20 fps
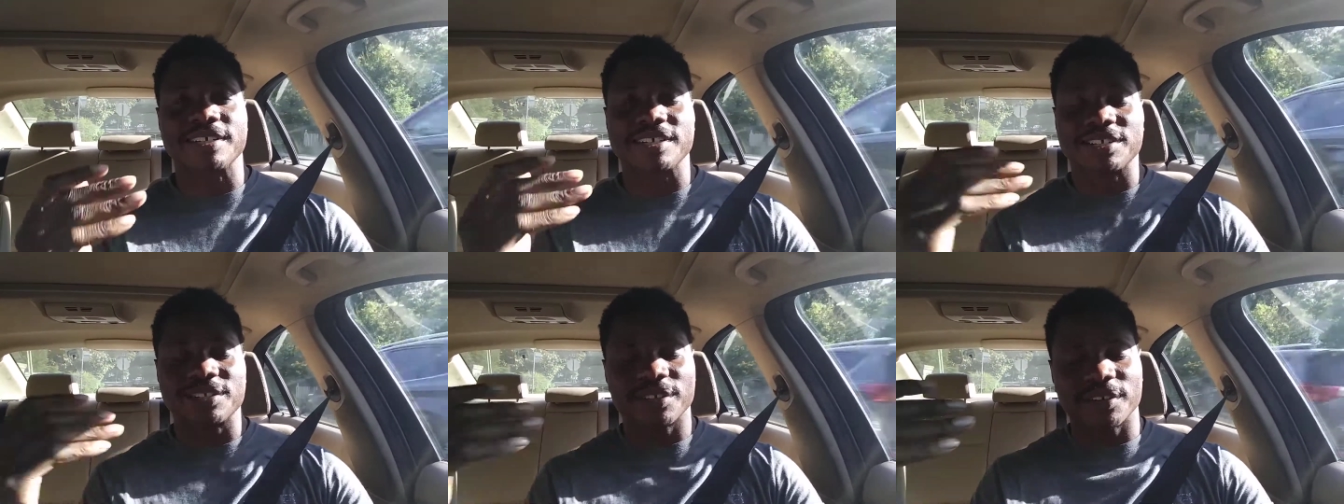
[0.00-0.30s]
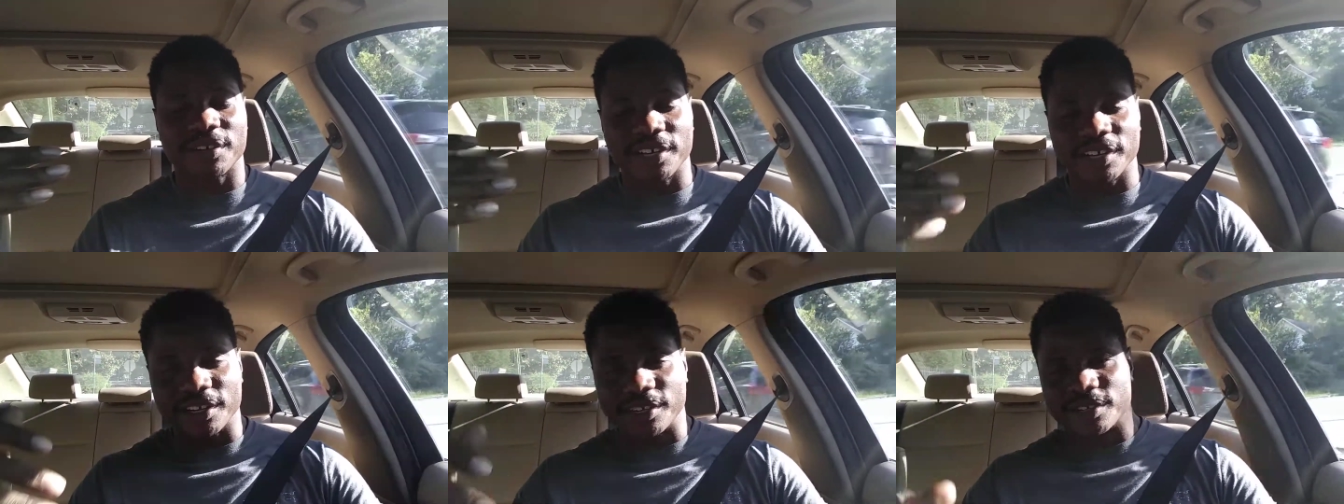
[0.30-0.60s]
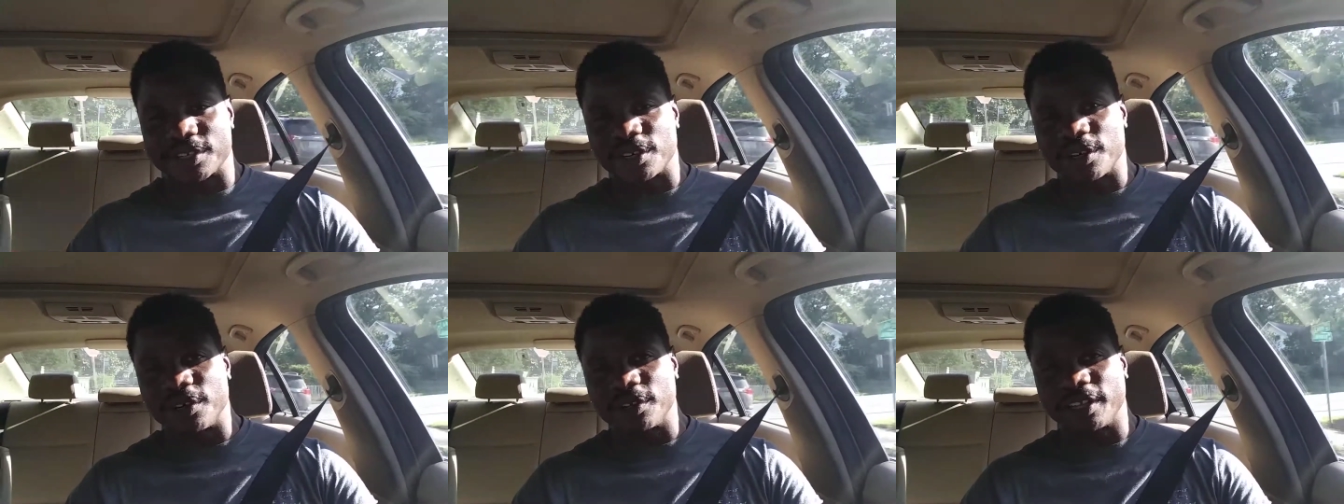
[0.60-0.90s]
He's 30
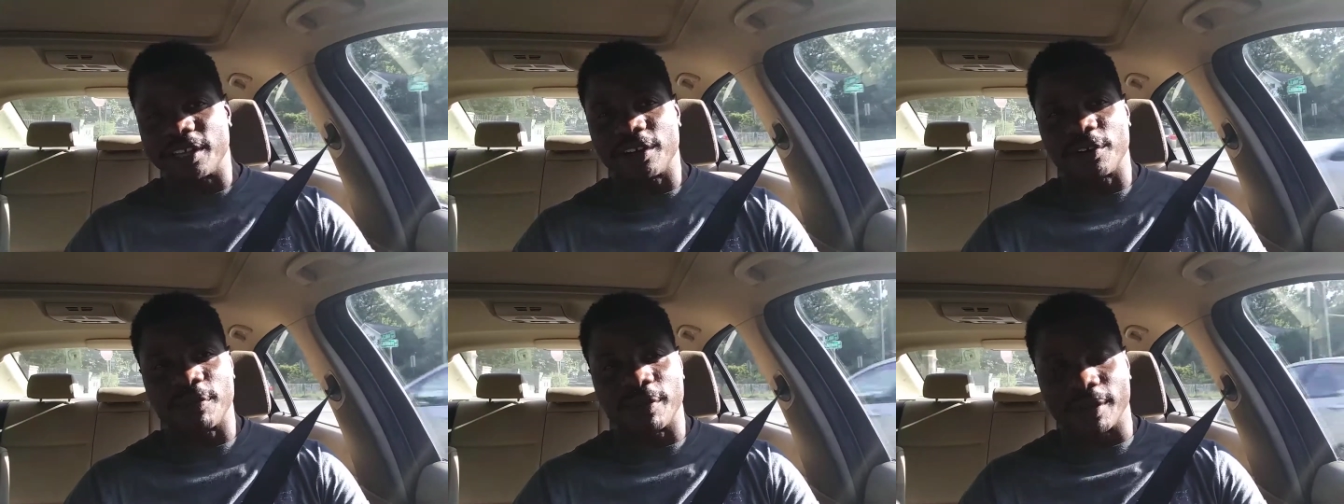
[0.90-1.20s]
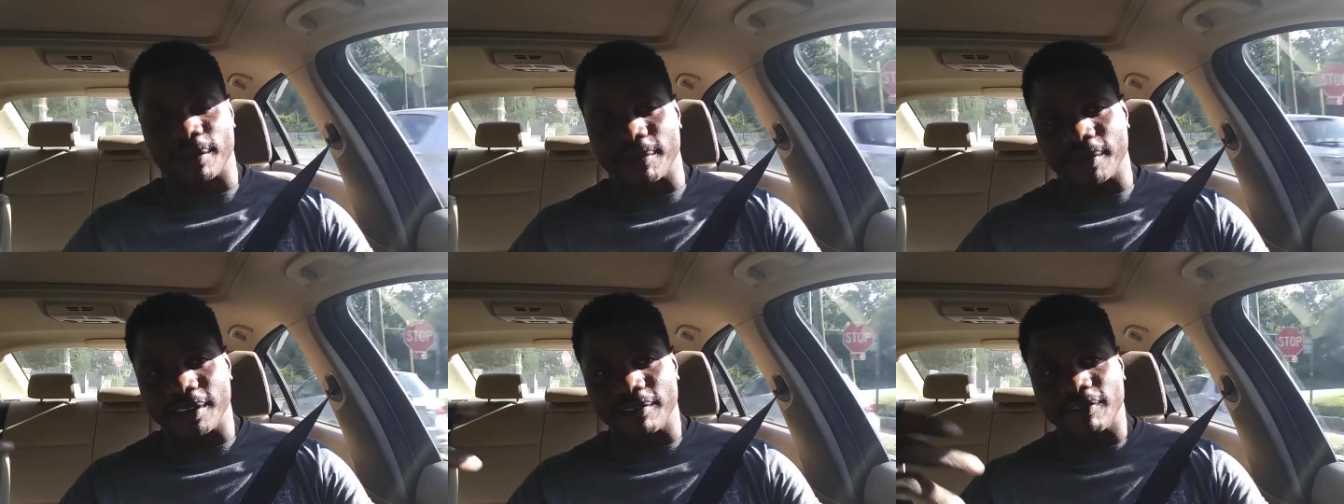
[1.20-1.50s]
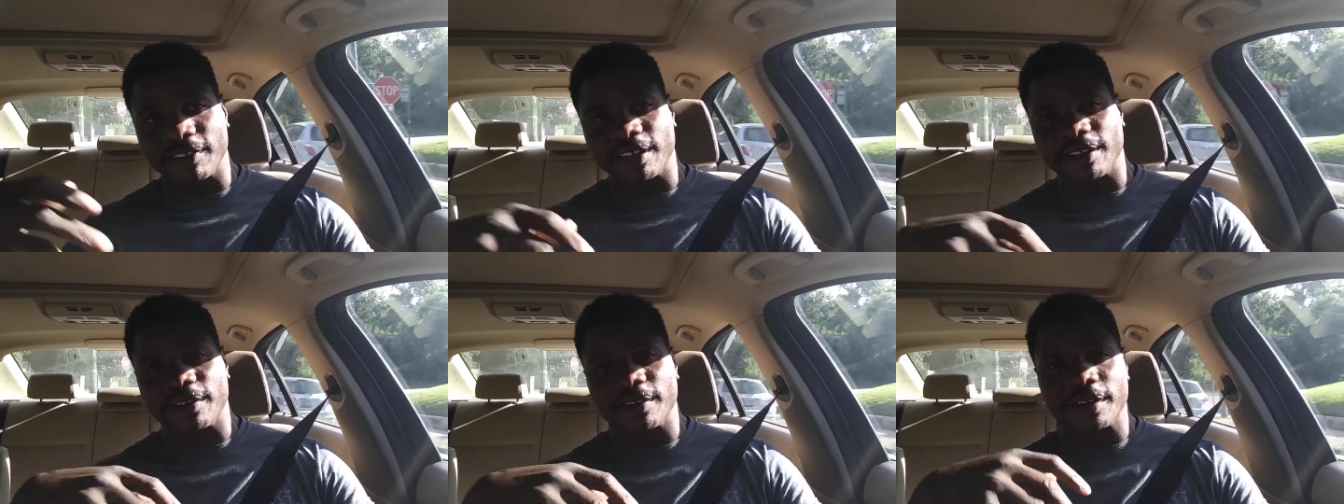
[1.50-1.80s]
years old, they don't want him
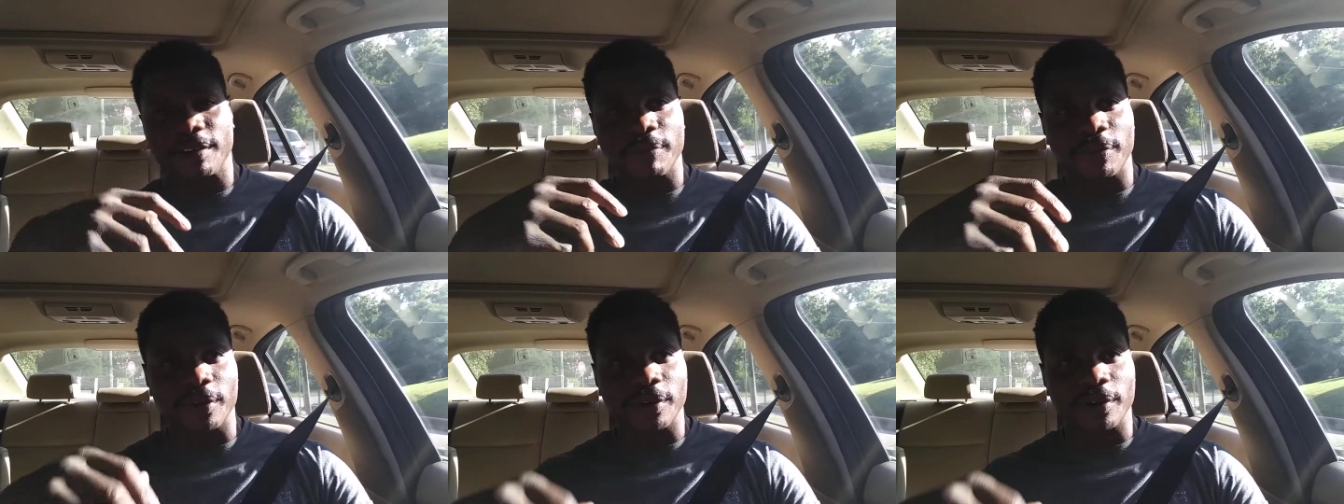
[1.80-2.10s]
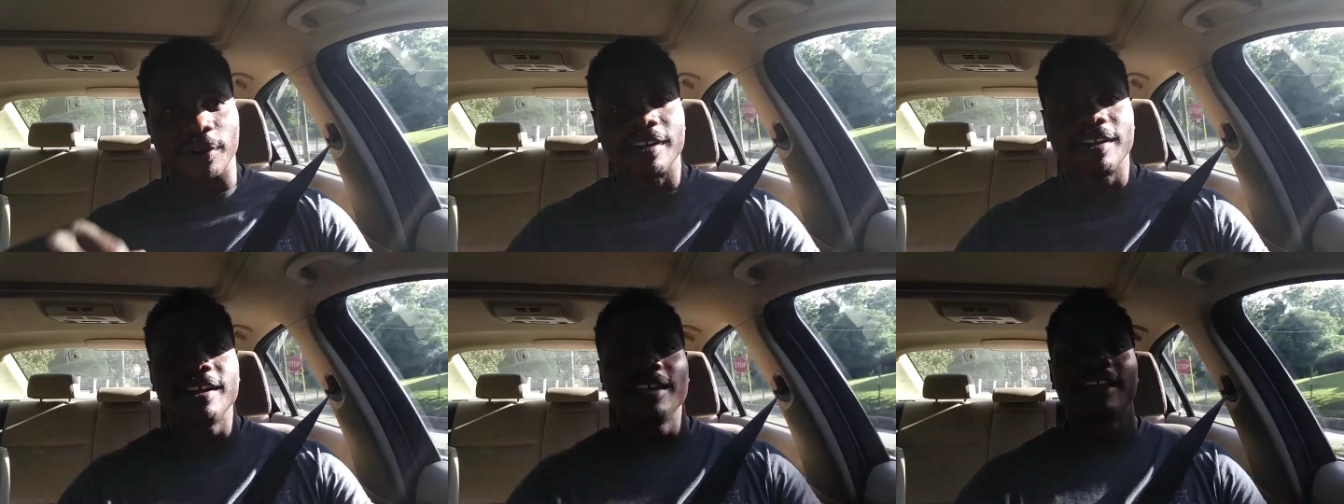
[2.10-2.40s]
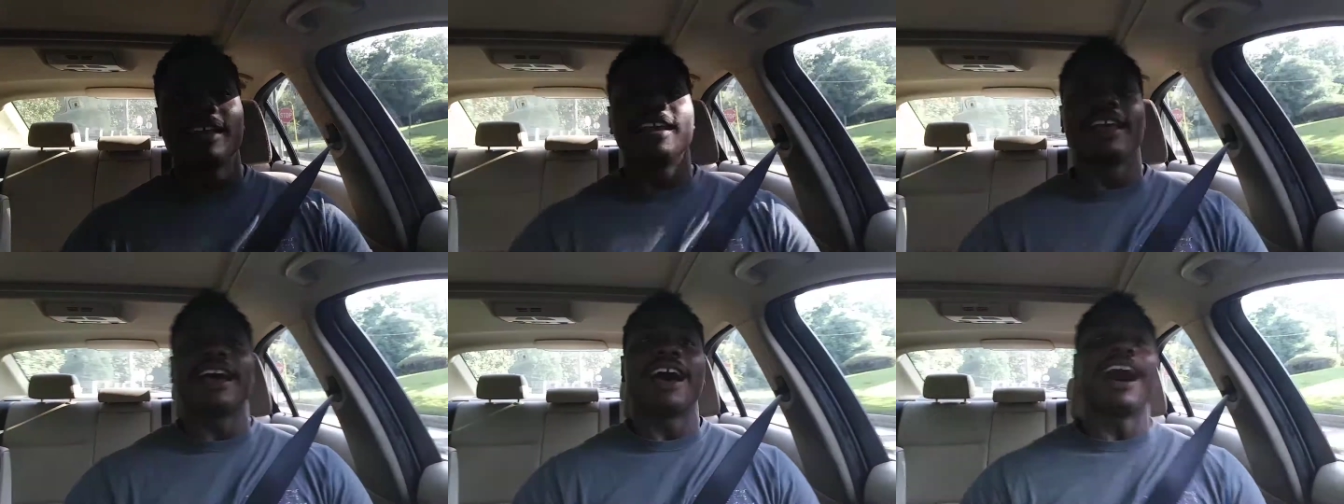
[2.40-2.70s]
living there anymore.
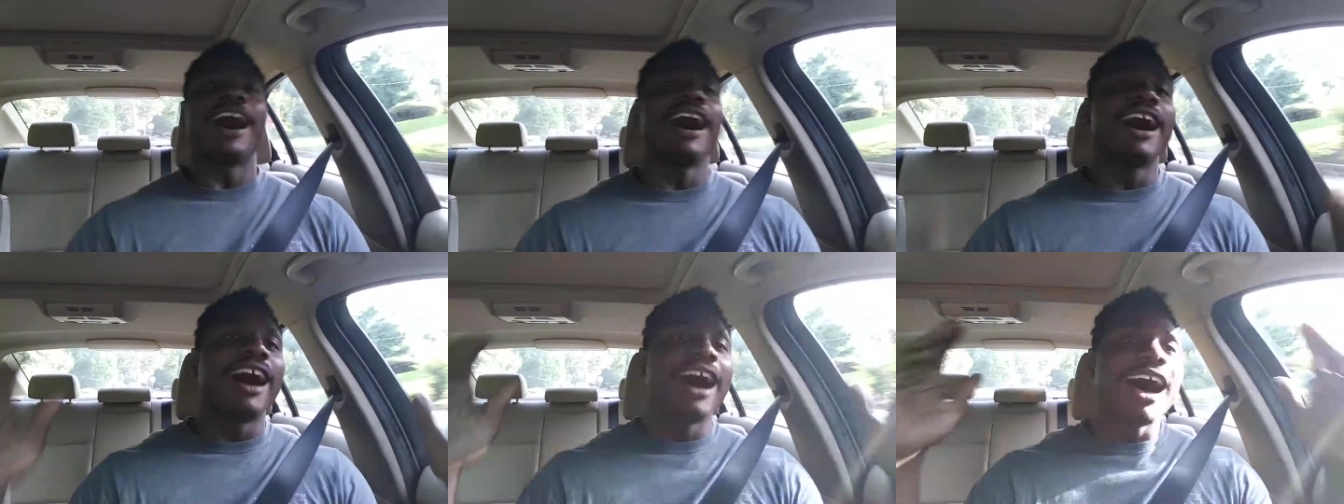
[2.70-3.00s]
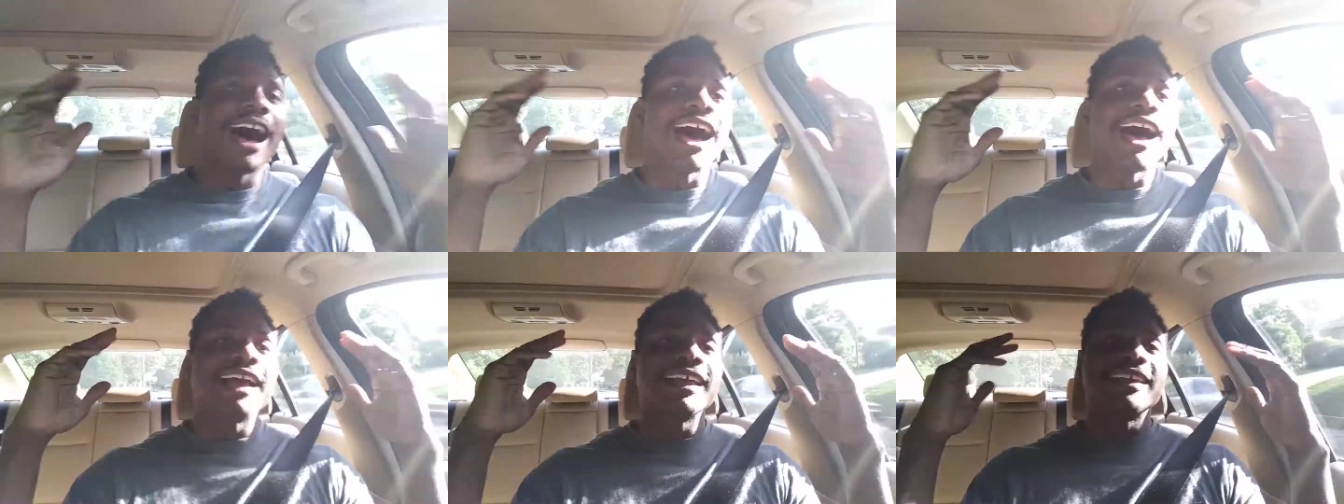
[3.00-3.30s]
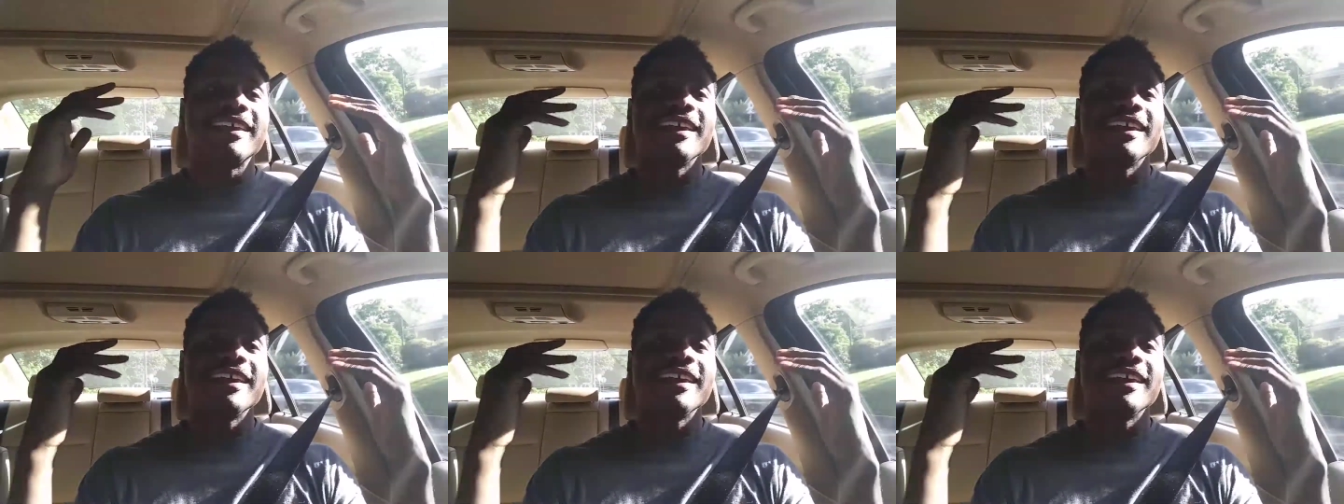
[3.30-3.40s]
Haha, I